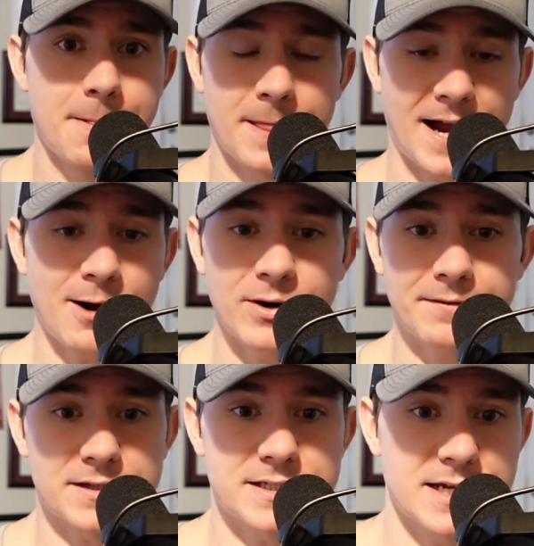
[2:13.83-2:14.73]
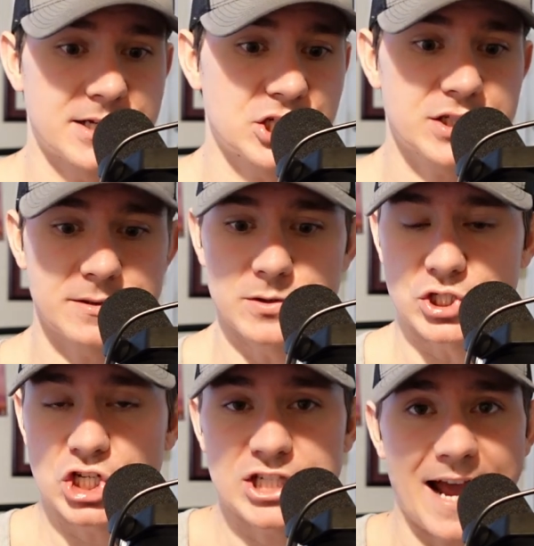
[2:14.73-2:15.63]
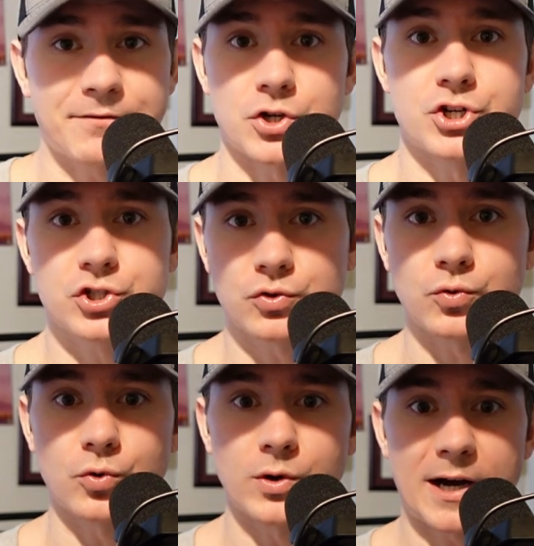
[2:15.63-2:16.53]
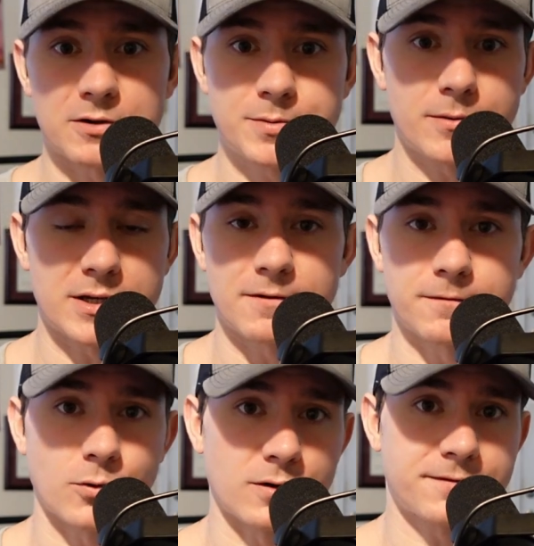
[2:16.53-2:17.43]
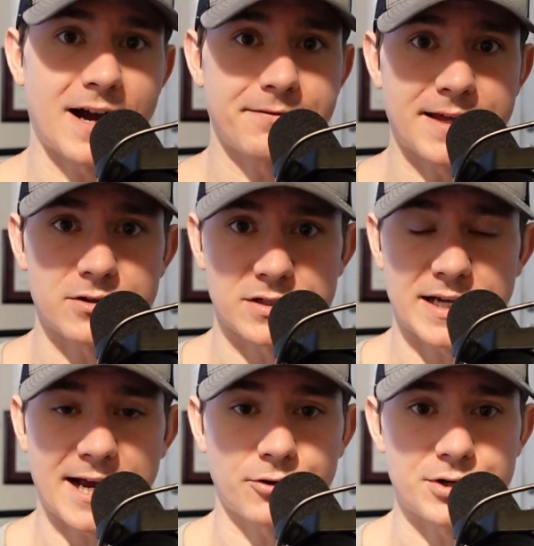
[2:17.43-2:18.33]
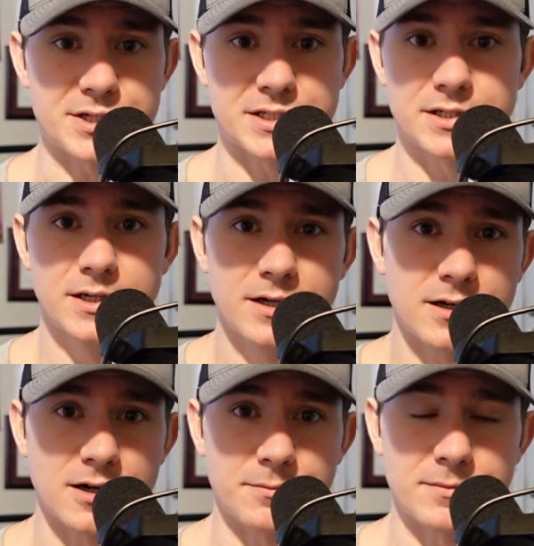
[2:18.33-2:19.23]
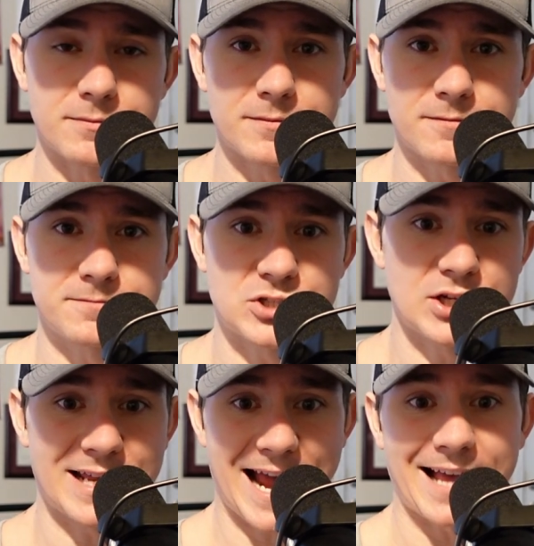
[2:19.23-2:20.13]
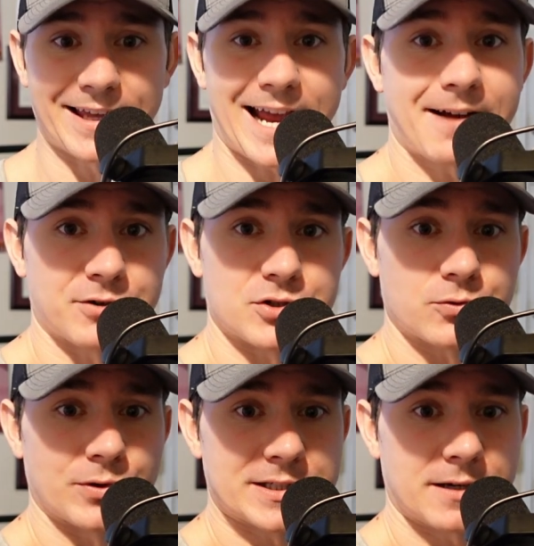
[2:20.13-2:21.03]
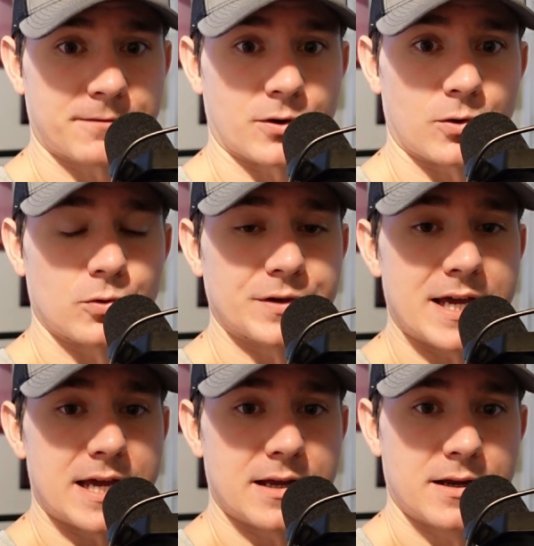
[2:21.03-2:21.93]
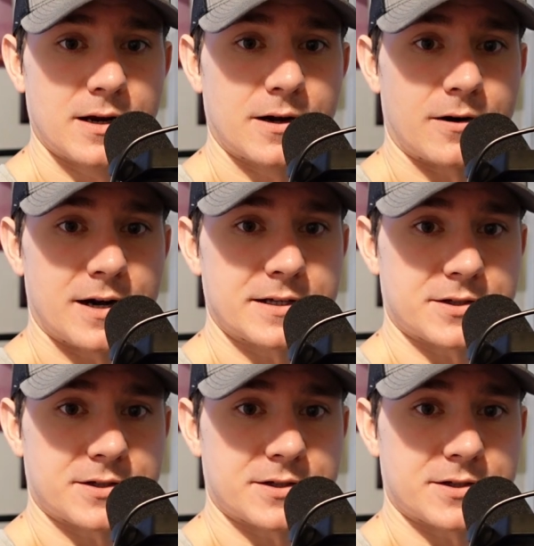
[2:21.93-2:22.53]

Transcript: I would have to say just just after school, I was probably getting four to five thousand calories. Um, j- like after school, that's not for the whole day, right?